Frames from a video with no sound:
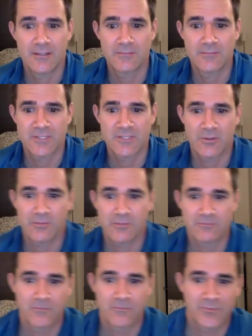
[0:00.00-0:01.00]
So
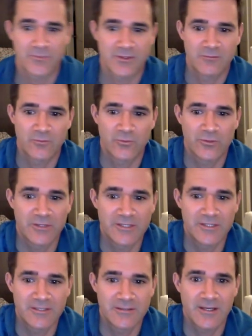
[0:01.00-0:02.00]
I'm
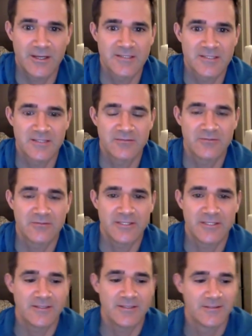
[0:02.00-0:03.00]
really
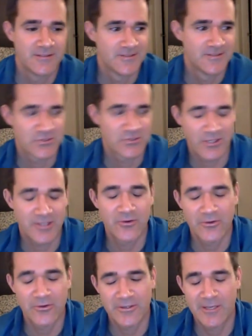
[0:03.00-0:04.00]
constantly trying to
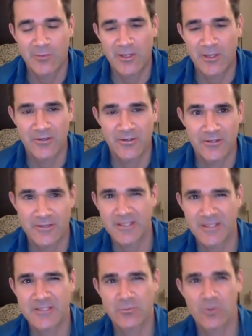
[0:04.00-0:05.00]
learn and get better. And I
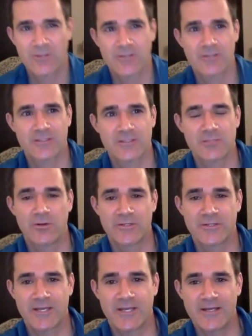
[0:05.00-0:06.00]
think he's one of the
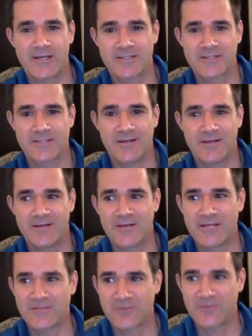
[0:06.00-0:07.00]
smartest guys
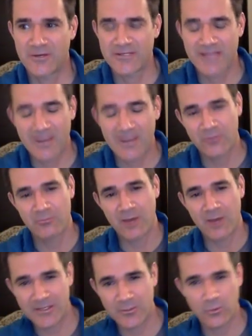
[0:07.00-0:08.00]
as far as how the
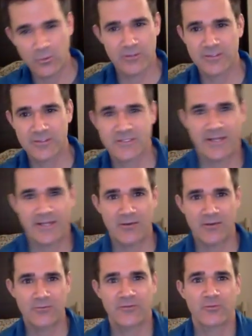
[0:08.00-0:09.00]
body works and
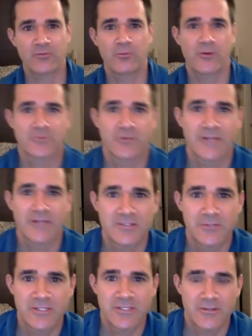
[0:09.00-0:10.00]
how different parts relate
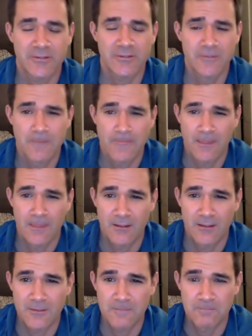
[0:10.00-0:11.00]
to each other.
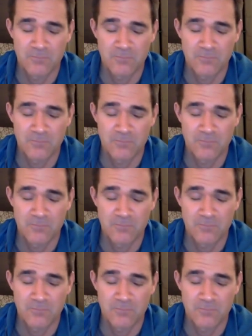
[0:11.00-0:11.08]
Um,